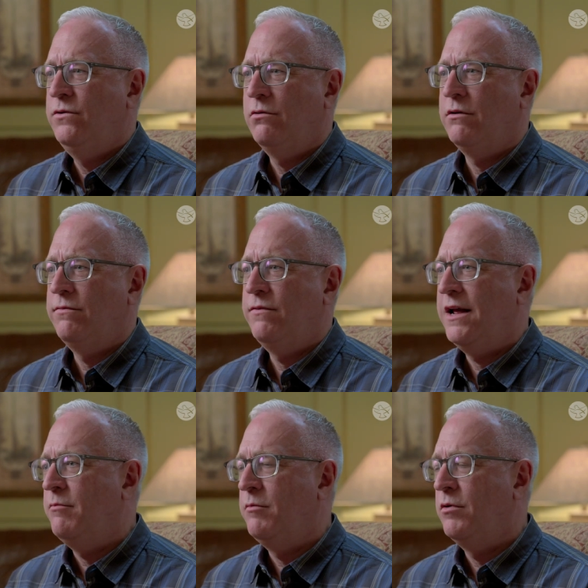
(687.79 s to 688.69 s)
you're a
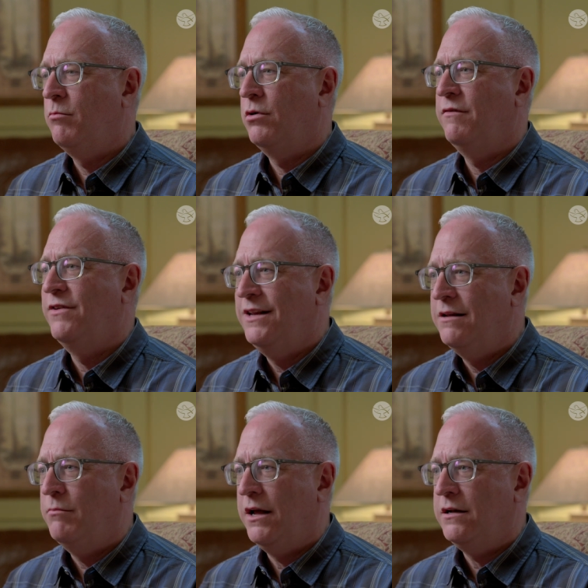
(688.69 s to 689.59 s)
family member of an
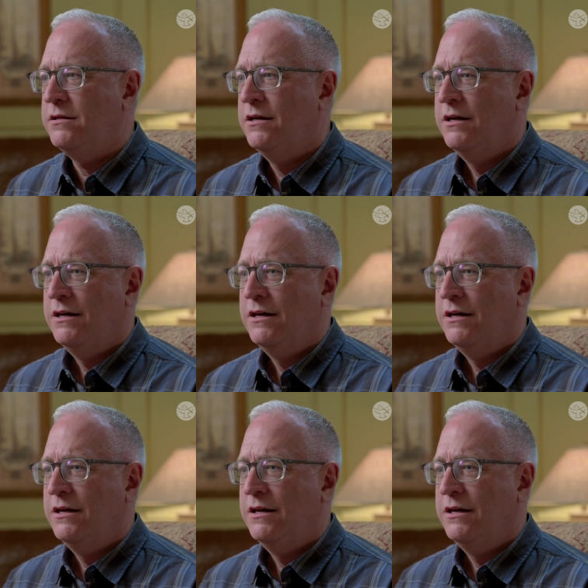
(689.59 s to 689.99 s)
inmate,